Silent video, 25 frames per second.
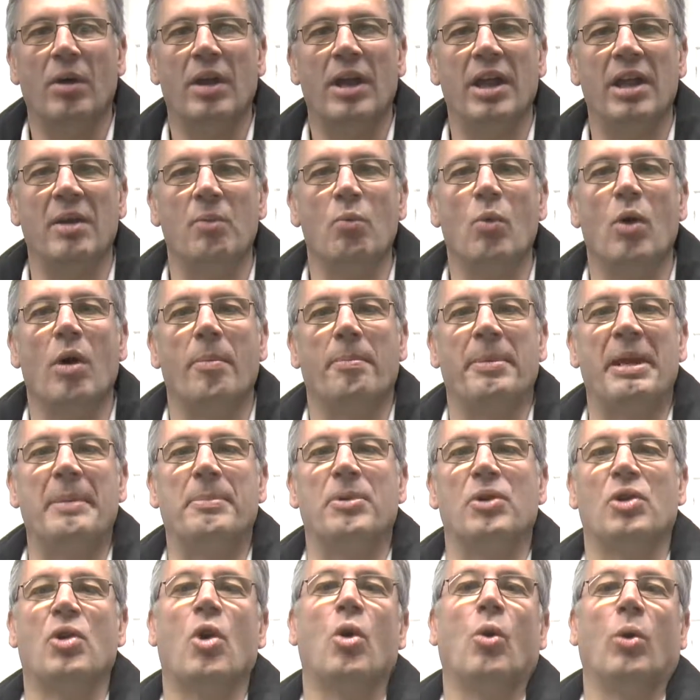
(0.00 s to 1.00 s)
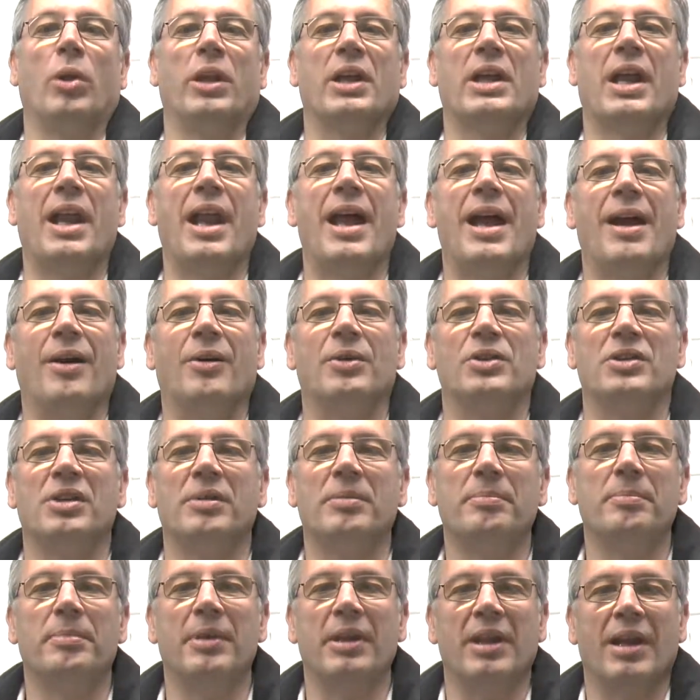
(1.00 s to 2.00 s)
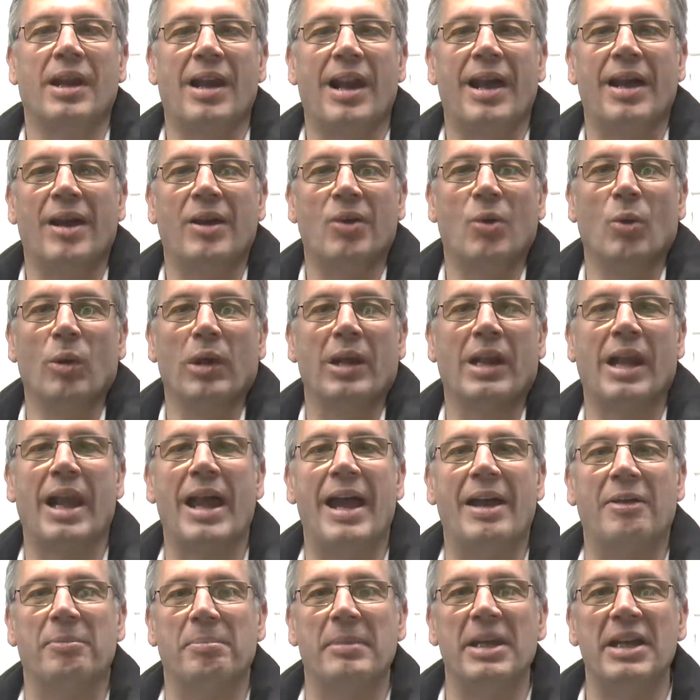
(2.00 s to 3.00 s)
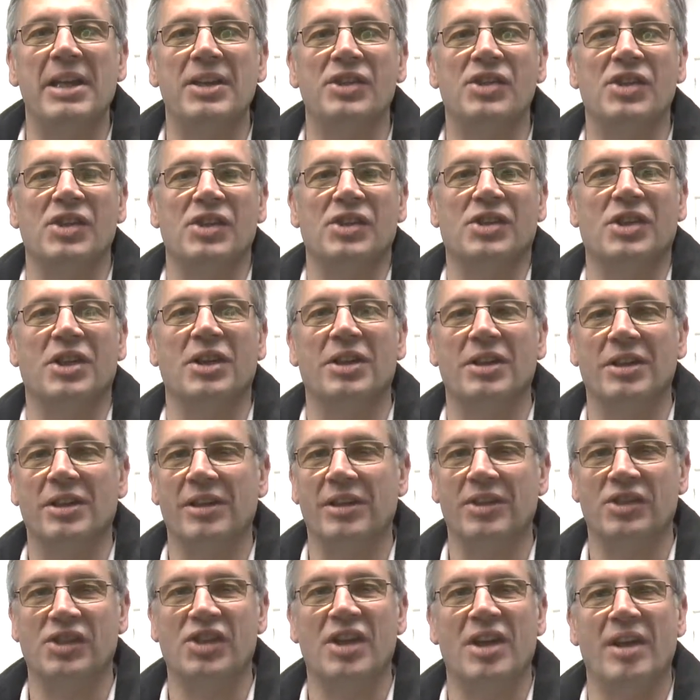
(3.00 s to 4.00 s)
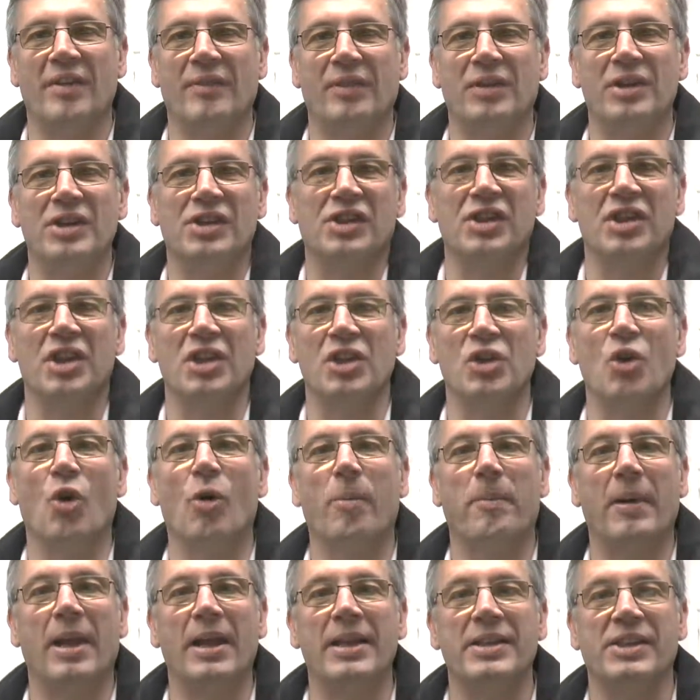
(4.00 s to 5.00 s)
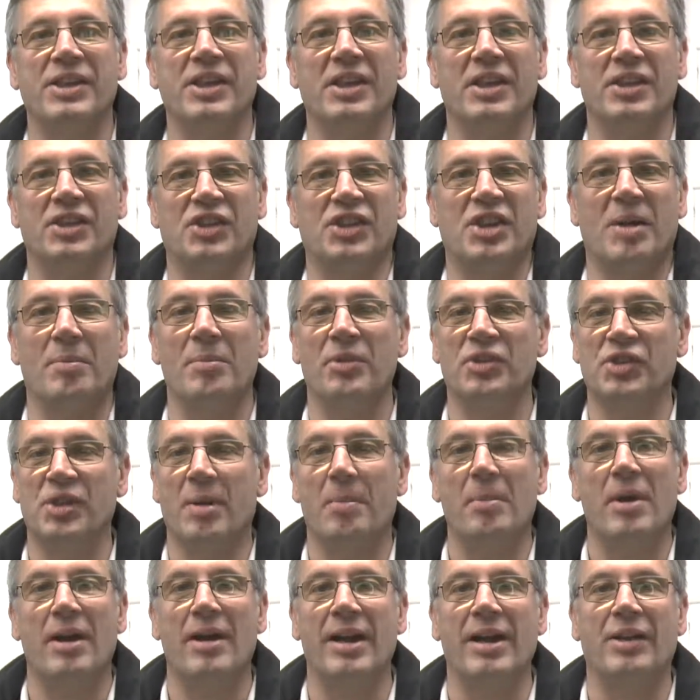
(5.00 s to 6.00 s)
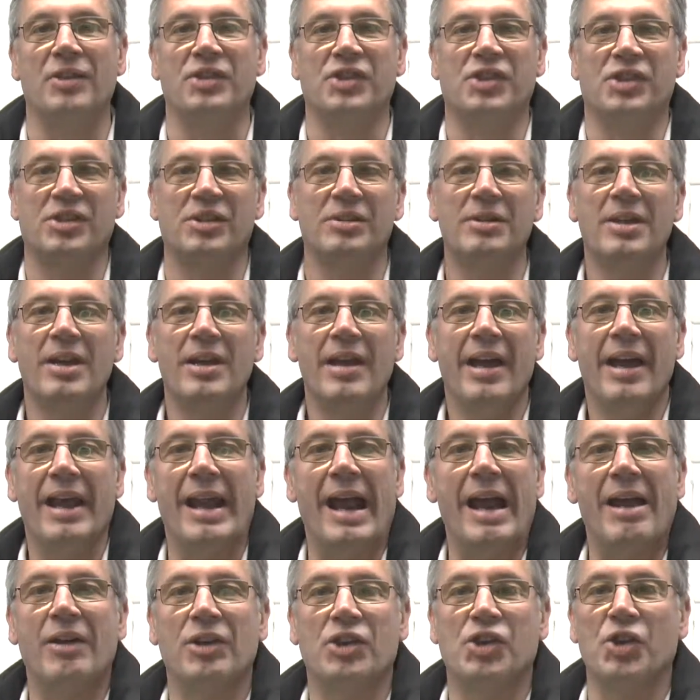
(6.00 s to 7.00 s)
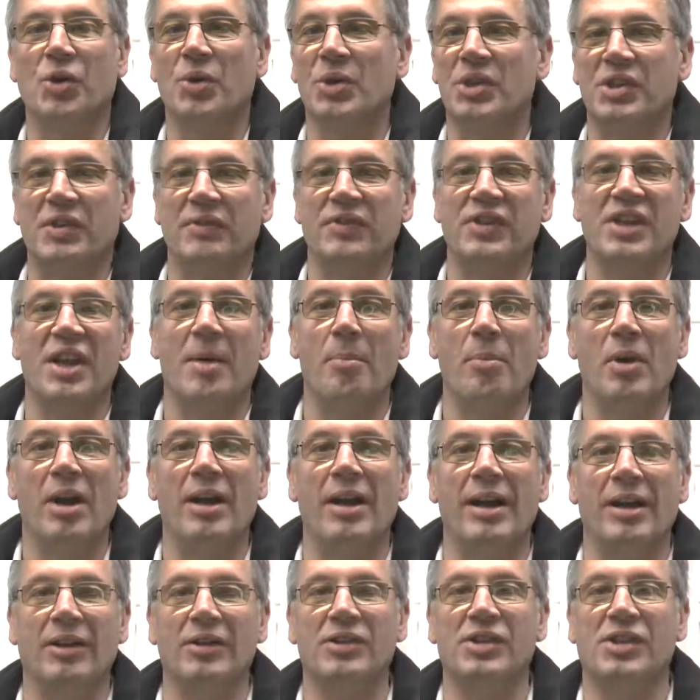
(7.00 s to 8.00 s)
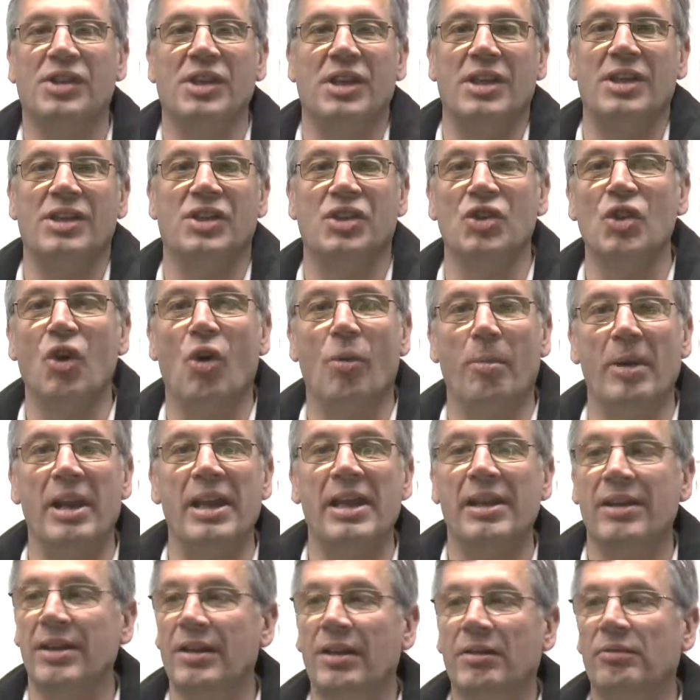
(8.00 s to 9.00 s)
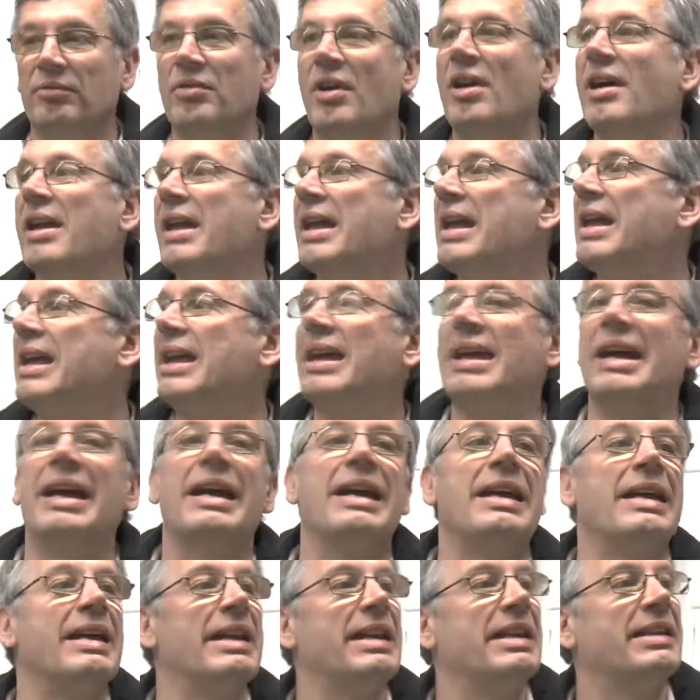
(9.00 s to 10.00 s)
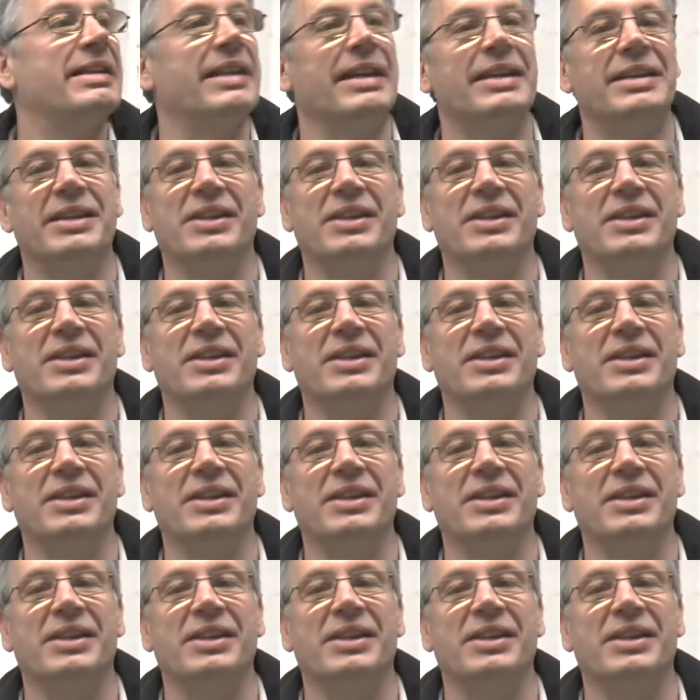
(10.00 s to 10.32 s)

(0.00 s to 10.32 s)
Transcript: in what people call the cloud. All the cloud means is that the server isn't at your place, it's somewhere else. And our choice of somewhere else is normally right here in the data